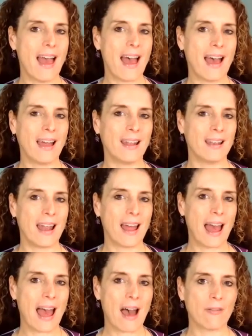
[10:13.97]
and
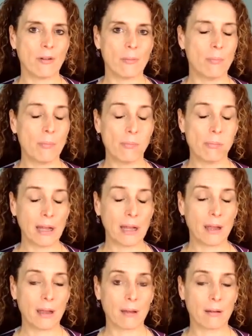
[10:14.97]
have a
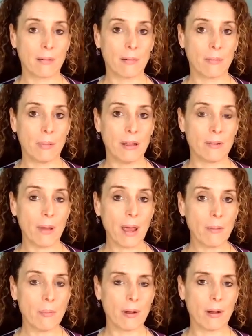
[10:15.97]
blank piece of
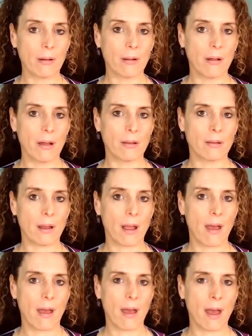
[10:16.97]
paper
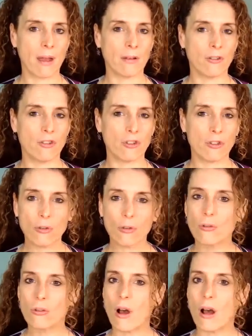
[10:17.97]
and
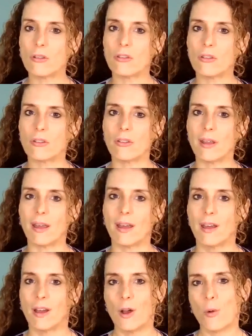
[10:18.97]
choose consciously,
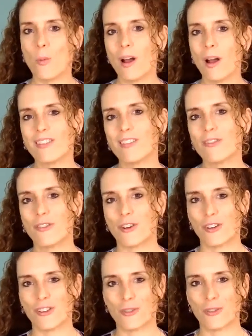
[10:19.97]
what's the
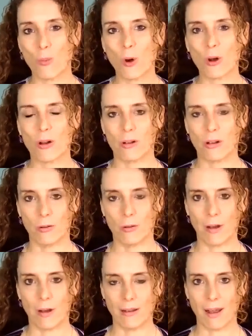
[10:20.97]
first word you would
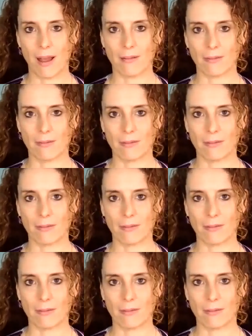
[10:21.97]
write down?